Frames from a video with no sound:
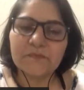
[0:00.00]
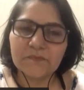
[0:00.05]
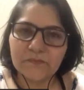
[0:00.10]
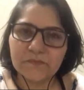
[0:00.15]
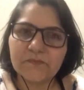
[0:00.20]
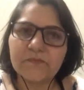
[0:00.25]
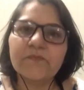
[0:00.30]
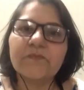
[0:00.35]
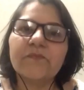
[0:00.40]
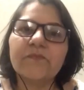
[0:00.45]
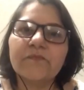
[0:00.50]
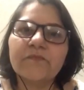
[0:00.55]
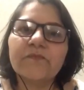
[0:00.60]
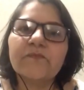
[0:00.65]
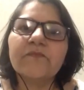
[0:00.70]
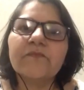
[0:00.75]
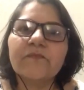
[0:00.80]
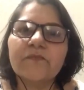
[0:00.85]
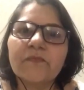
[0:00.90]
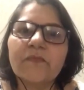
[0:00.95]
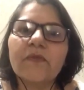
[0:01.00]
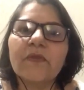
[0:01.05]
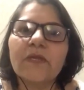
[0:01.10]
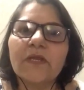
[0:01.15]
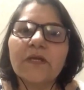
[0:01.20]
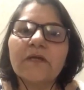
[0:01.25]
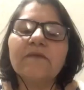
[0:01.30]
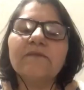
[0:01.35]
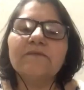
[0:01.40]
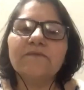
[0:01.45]

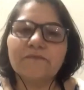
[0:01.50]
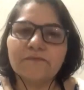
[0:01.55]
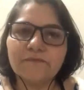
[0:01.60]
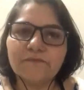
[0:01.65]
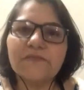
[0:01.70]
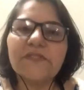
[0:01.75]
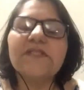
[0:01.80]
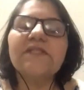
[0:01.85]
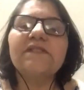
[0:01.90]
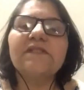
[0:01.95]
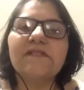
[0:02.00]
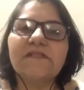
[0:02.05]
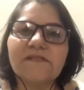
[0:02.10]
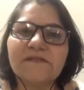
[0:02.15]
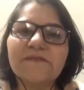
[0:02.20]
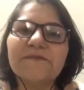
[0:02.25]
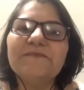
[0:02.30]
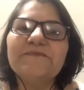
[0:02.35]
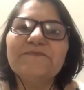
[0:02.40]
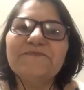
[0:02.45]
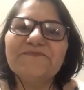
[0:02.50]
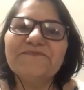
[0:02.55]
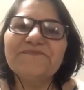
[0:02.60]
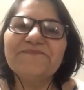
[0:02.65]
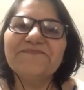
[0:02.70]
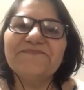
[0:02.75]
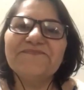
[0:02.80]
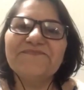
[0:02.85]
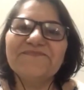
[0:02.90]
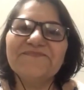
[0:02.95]

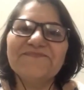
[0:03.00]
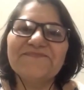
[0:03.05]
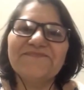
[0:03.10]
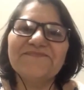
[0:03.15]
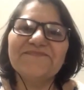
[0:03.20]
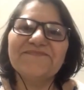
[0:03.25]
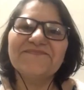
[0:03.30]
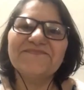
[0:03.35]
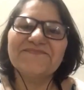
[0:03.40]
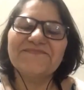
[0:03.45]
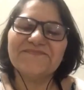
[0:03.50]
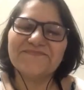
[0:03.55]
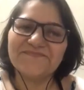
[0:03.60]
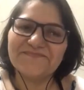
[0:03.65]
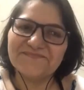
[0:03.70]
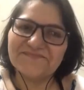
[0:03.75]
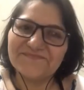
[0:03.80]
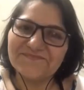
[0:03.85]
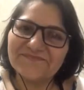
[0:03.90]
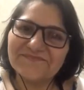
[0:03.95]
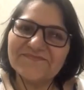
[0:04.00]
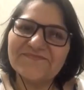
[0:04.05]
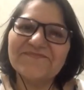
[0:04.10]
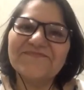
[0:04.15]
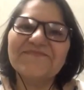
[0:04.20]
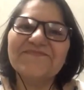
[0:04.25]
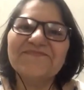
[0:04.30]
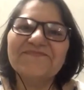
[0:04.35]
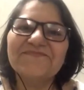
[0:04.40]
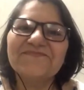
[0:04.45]

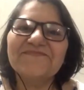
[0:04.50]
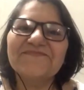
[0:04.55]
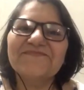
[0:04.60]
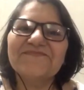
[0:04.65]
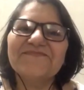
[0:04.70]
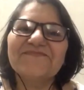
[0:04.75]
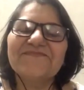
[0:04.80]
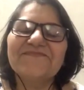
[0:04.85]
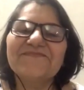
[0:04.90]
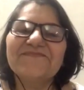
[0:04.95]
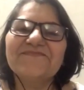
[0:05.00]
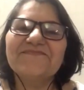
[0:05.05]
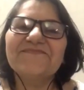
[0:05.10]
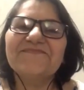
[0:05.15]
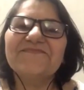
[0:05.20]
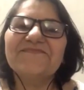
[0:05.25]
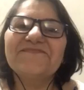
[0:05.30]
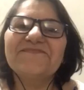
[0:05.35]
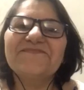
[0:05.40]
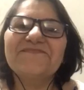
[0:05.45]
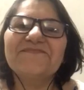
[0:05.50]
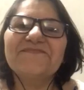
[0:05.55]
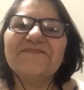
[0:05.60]
[no speech]